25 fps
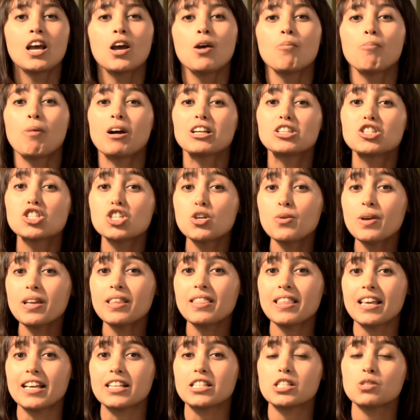By
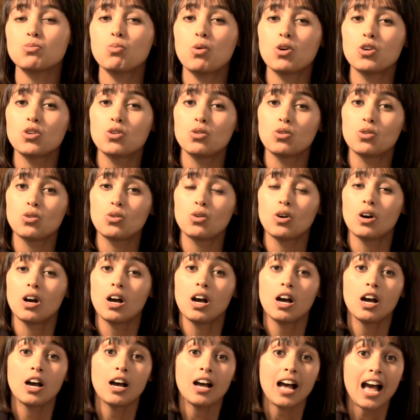doing this, what you're
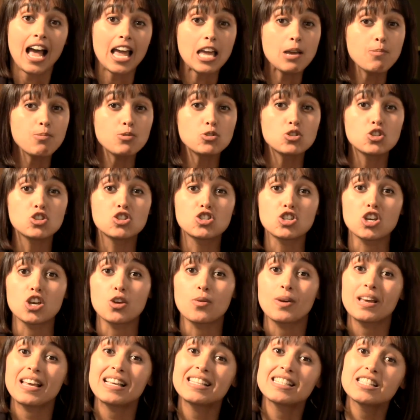able to
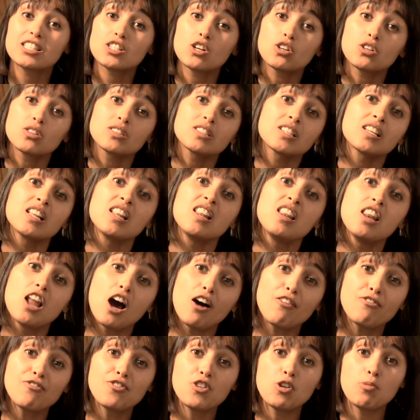do is start to
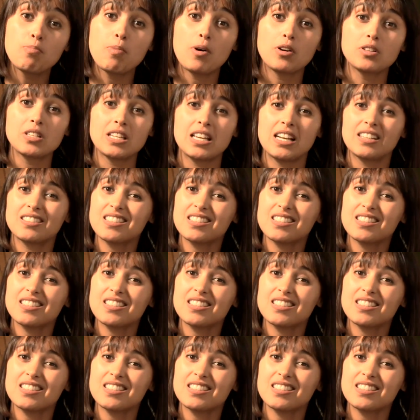love your body,